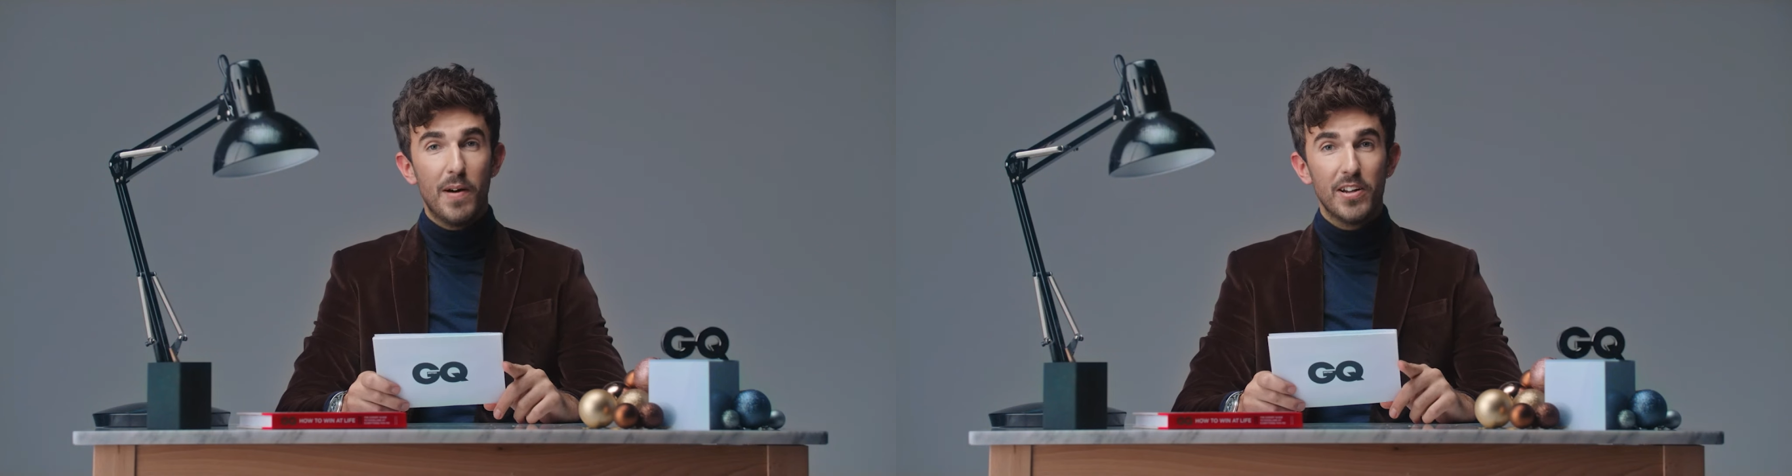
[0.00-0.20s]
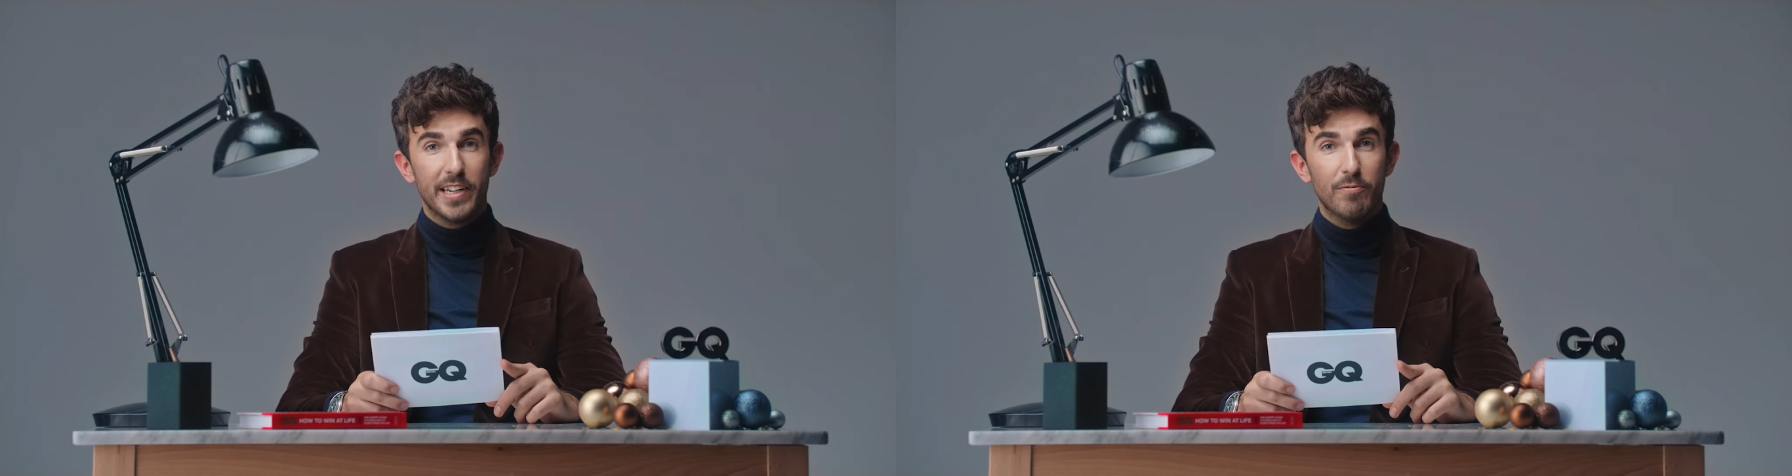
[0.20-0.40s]

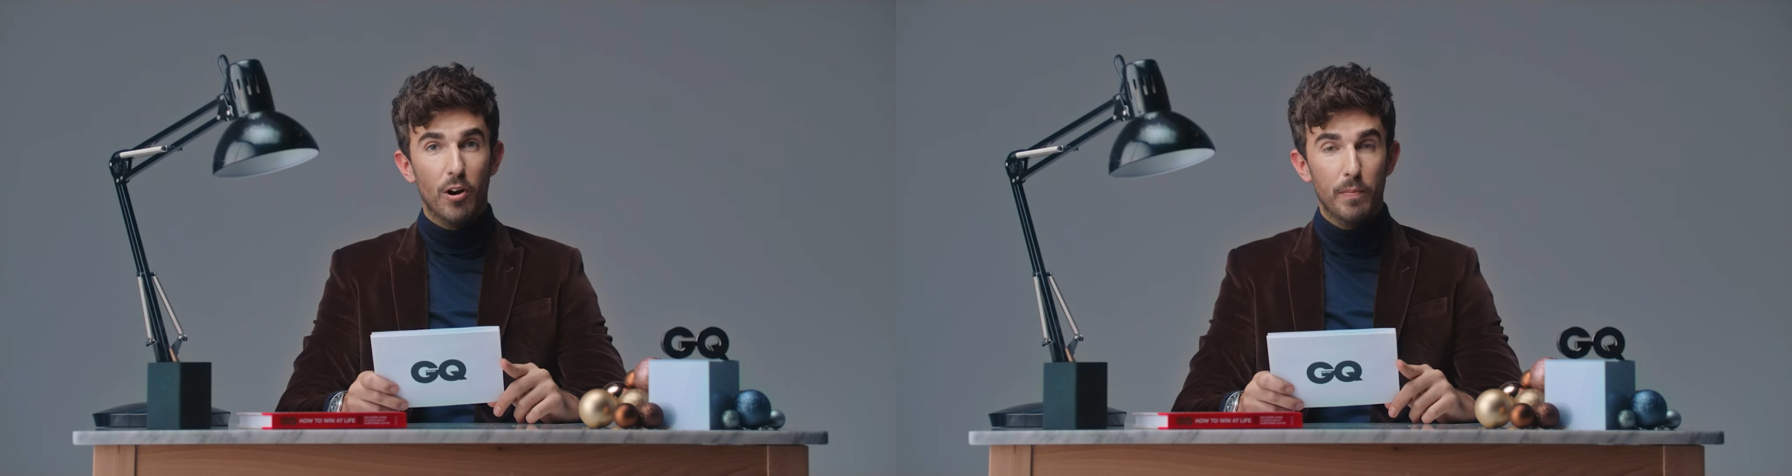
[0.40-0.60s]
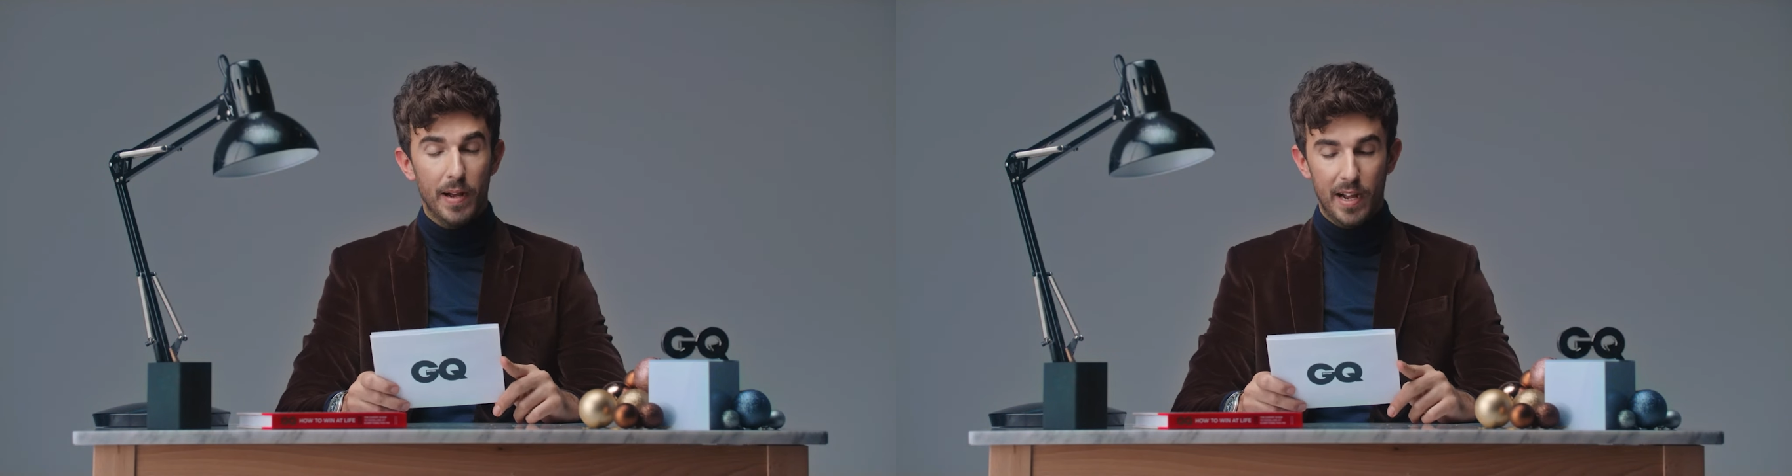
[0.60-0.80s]
demanding,
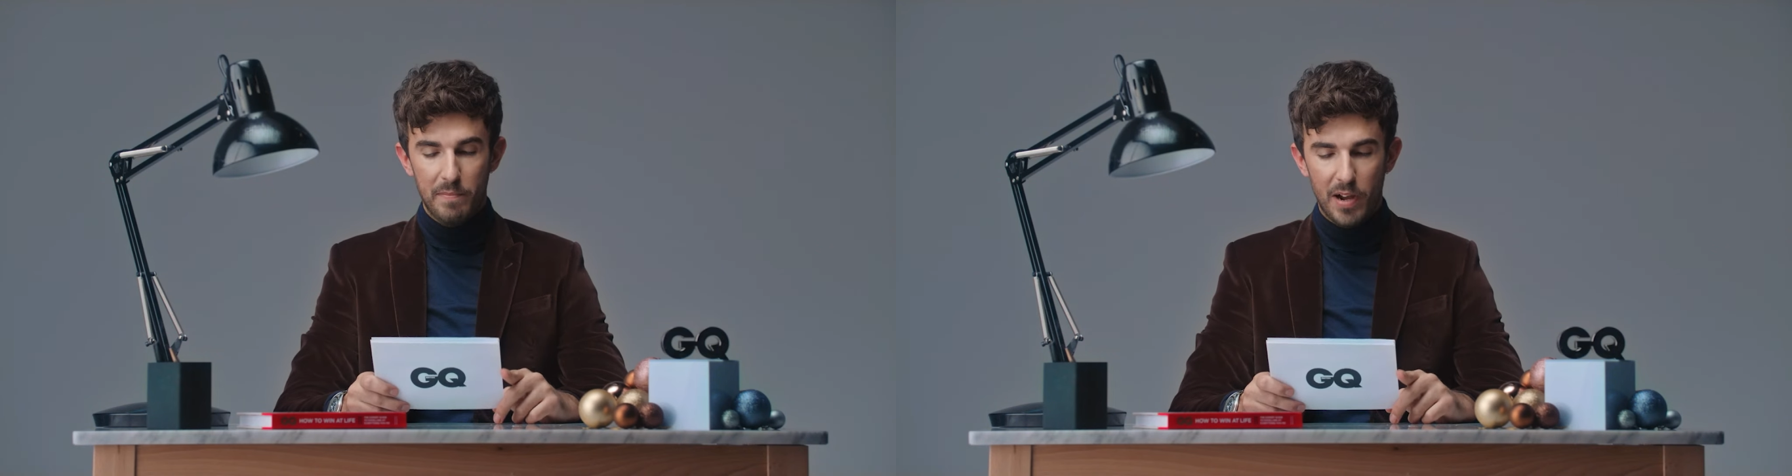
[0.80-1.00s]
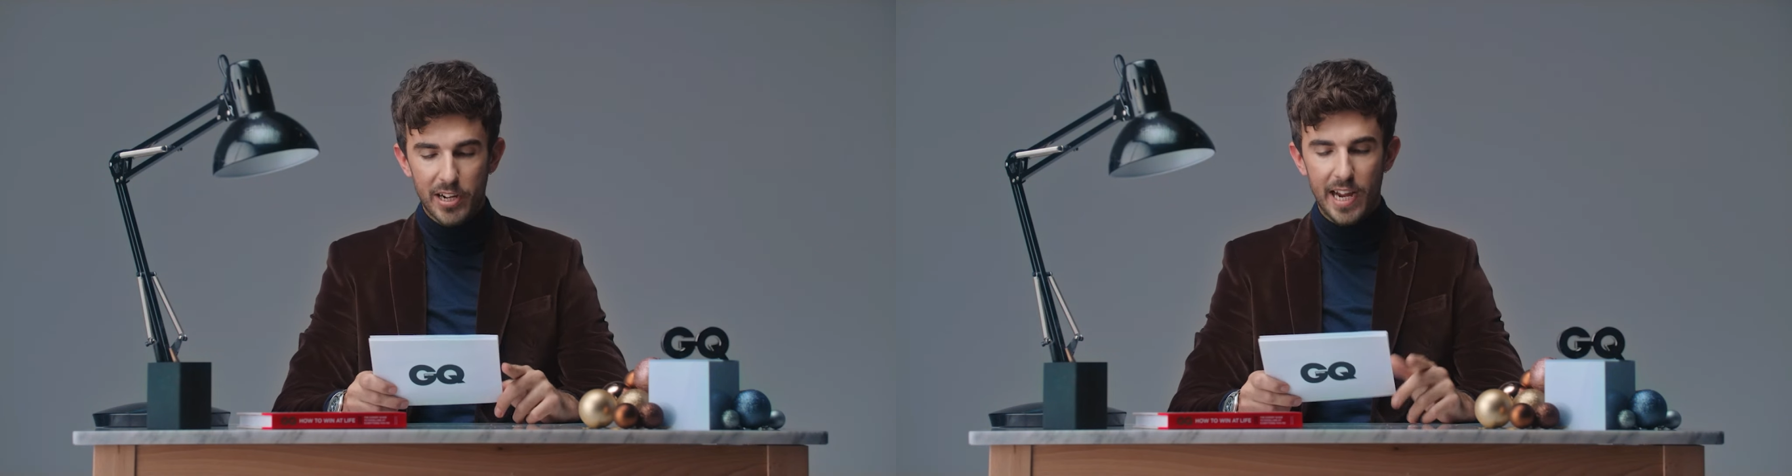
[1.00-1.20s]
Rob.
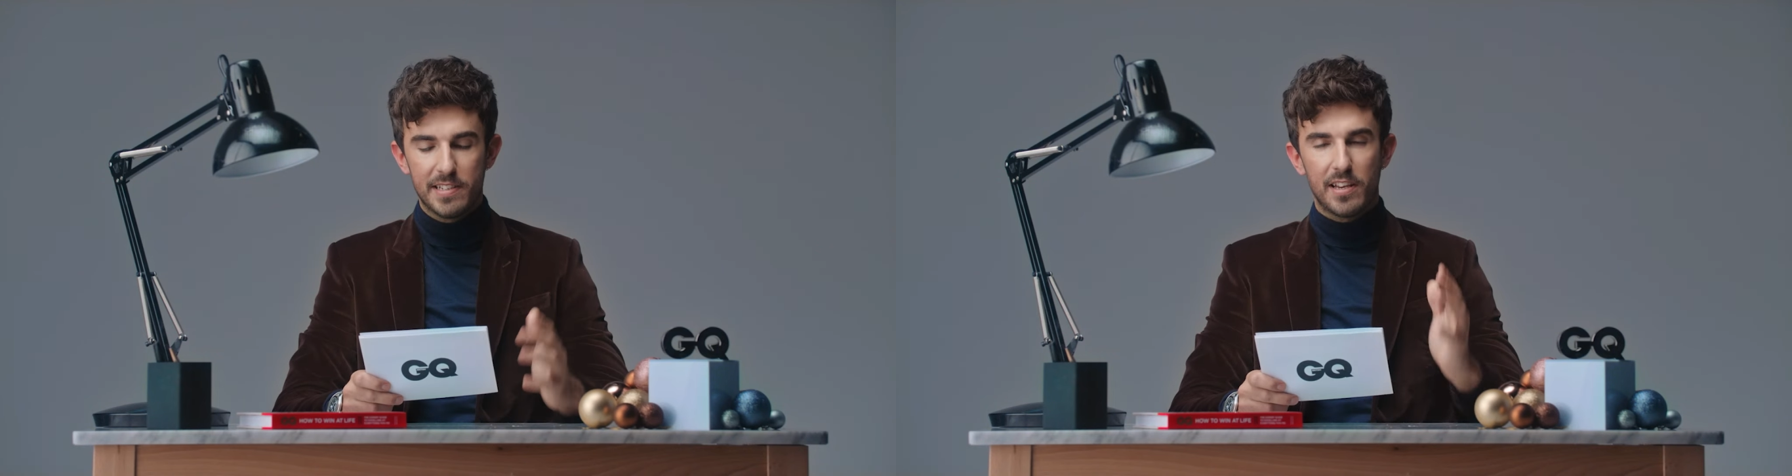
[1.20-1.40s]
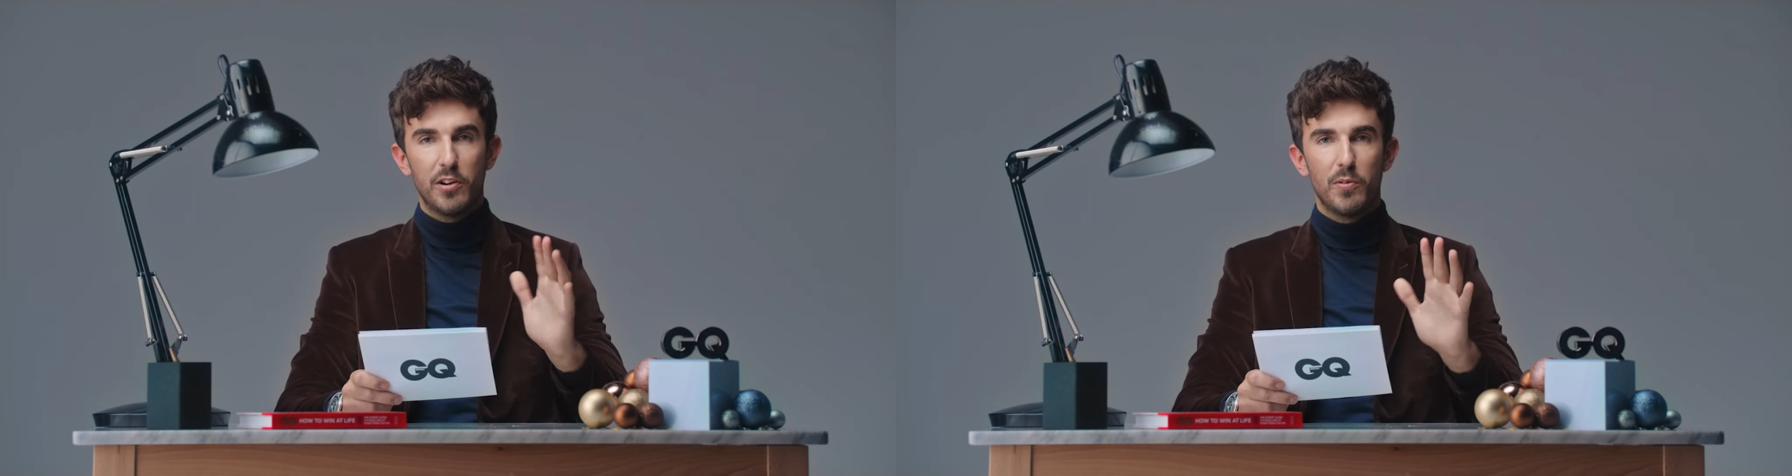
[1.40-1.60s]
Okay,
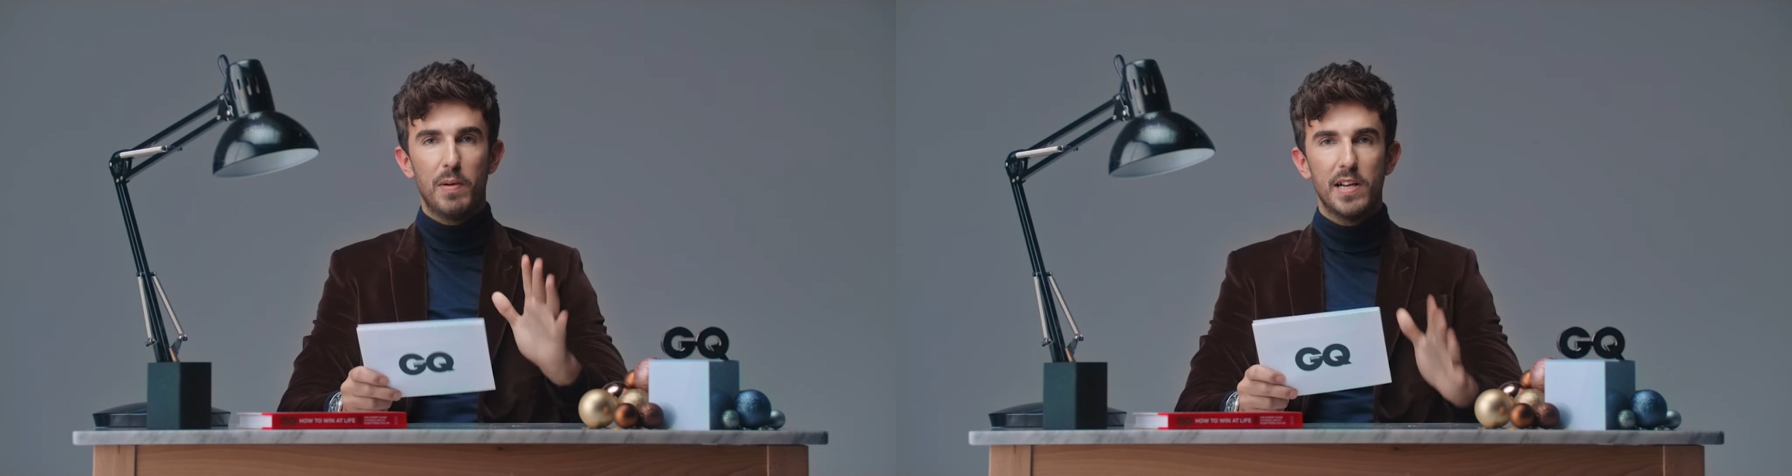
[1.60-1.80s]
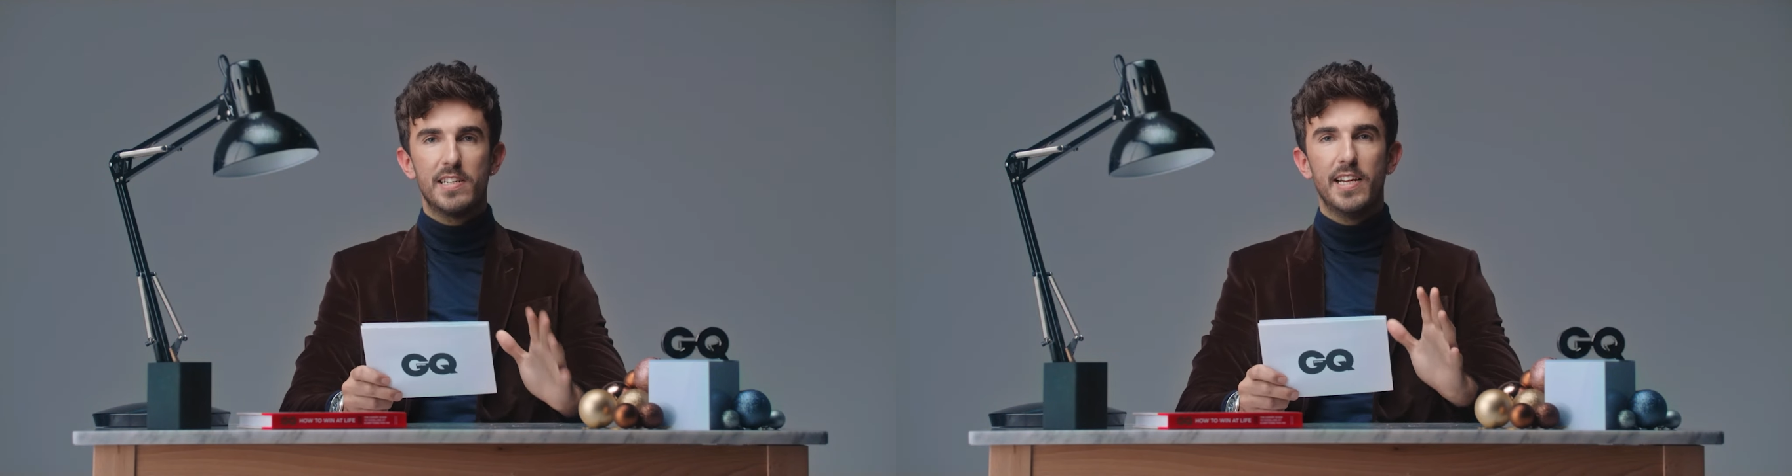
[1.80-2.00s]
so
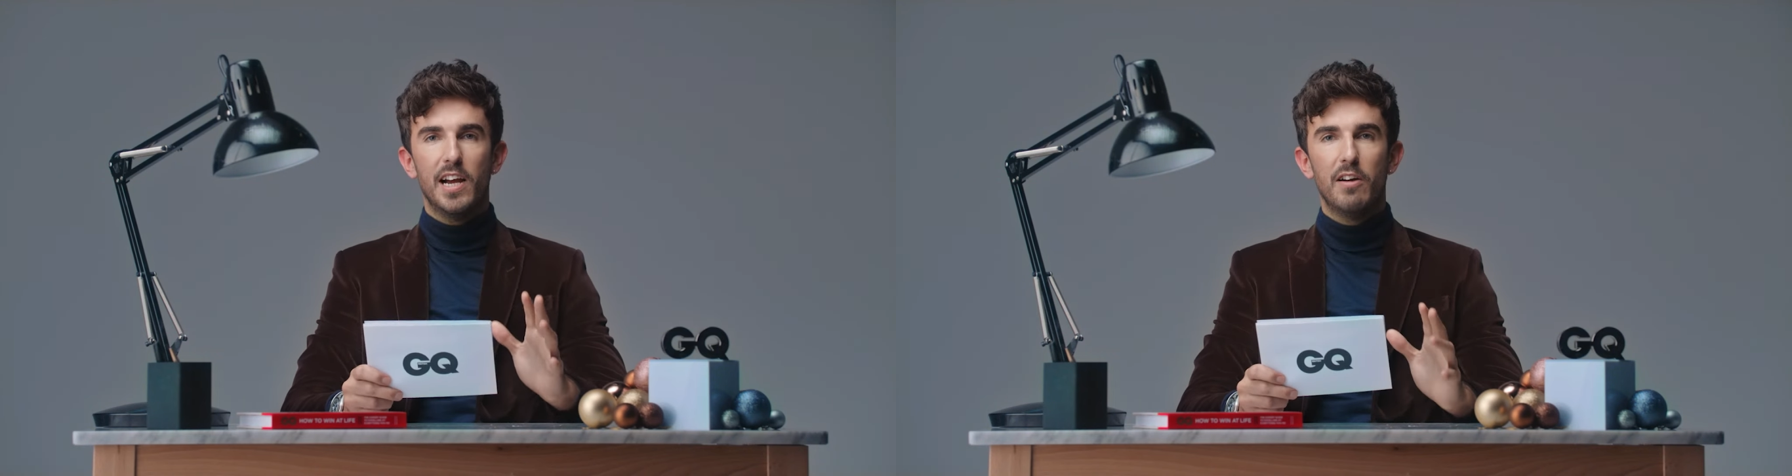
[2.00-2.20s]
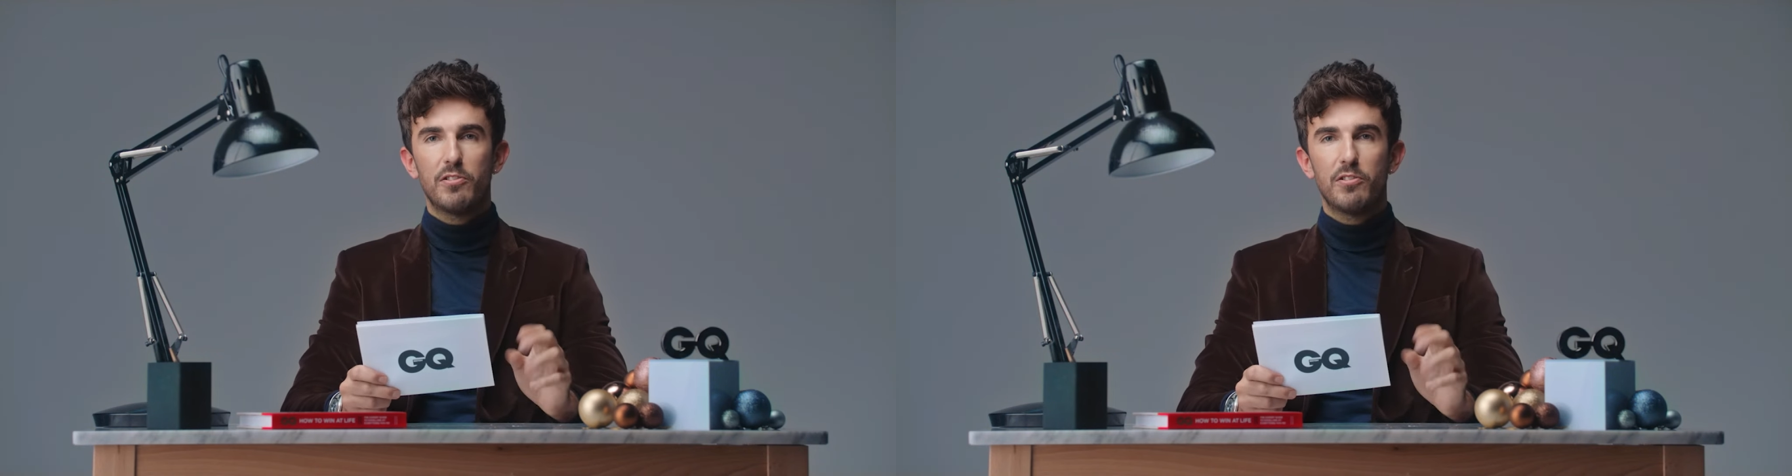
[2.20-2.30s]
personally, I